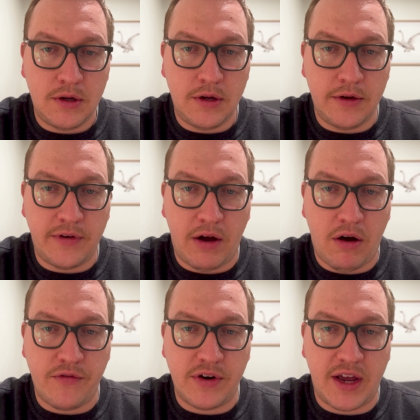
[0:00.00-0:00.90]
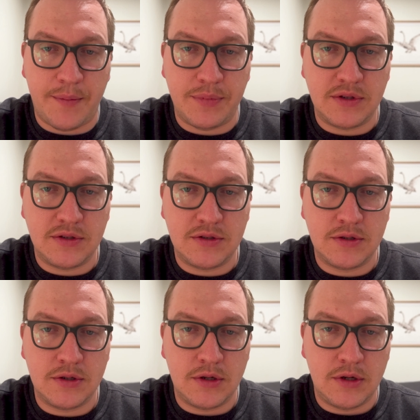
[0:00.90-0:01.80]
of how often it happens,
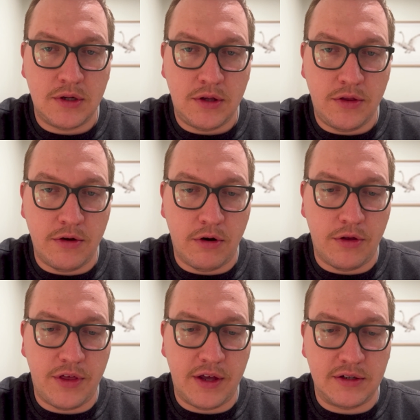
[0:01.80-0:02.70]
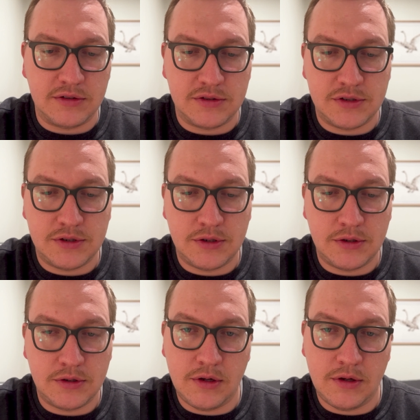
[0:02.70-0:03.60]
there are things
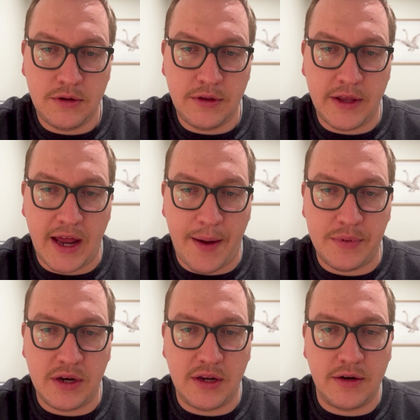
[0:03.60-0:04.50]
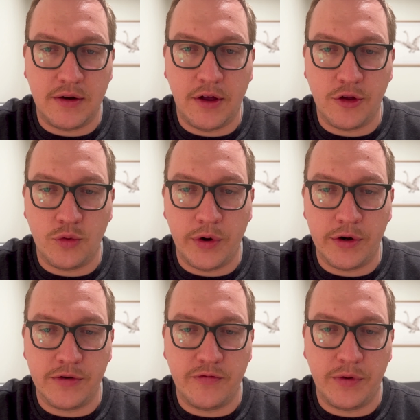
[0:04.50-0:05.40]
that happen in other
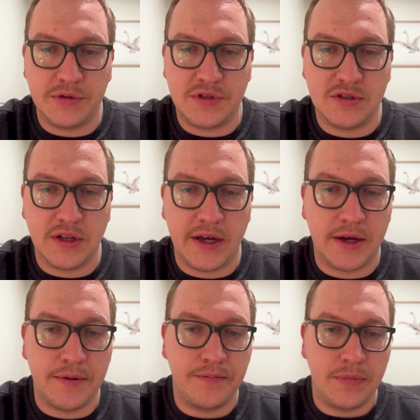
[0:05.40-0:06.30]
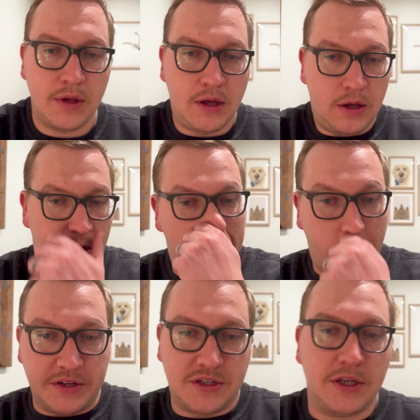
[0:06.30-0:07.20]
weirder frequencies, like
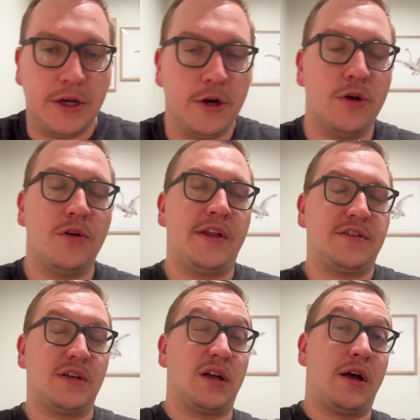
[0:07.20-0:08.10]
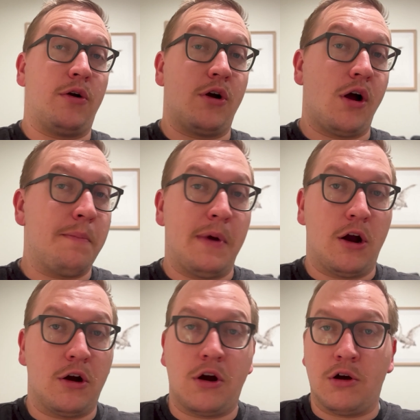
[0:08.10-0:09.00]
twice a year. That's like how
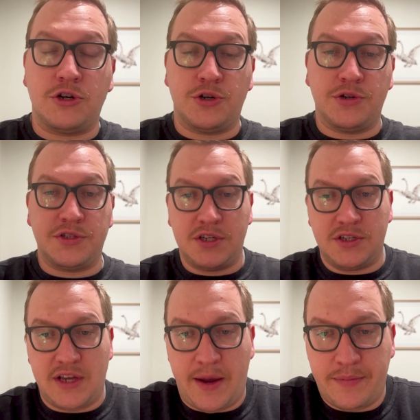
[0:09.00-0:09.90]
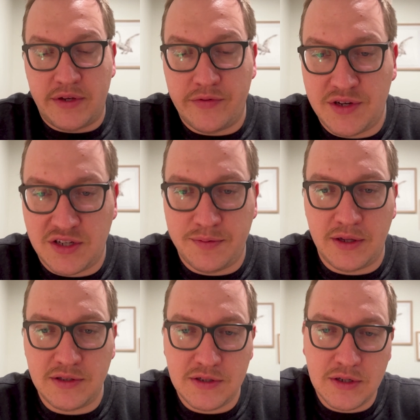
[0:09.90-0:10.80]
our car insurance is. It happens every 6
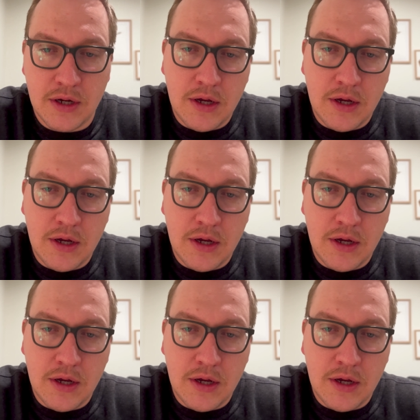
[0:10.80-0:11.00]
months.